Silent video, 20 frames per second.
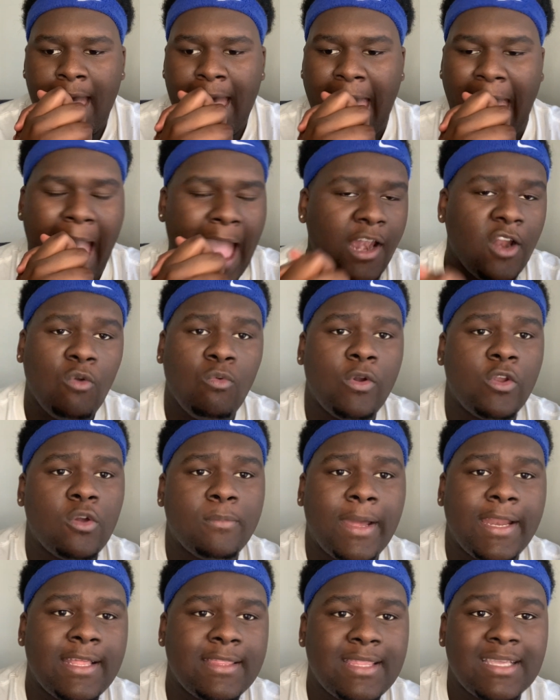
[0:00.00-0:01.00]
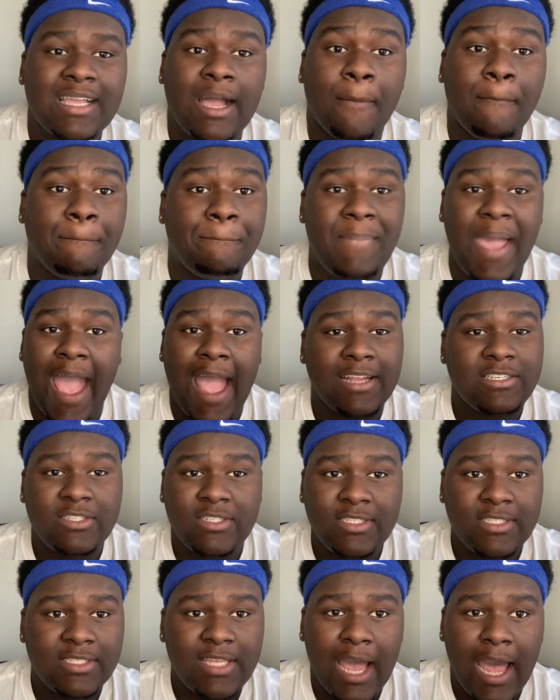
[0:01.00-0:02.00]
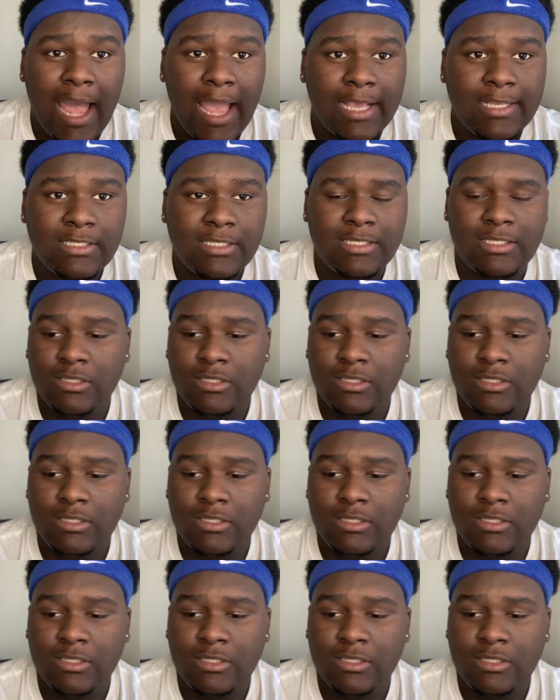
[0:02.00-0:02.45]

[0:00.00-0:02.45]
I don't want nobody to think I'm bashing these guys.